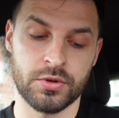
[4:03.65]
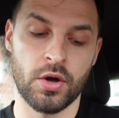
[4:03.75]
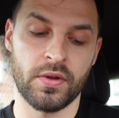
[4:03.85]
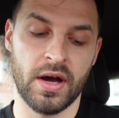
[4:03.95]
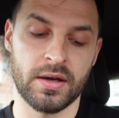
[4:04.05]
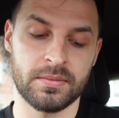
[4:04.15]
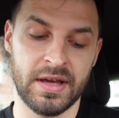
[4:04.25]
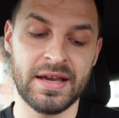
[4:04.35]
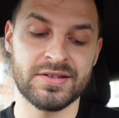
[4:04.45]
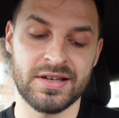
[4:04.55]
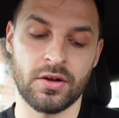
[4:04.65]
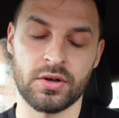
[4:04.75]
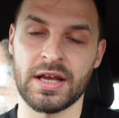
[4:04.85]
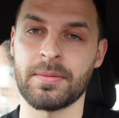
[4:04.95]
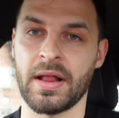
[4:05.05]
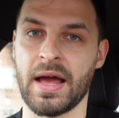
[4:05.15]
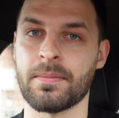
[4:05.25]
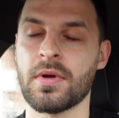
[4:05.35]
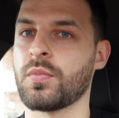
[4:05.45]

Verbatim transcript: know that I'm gated on label M.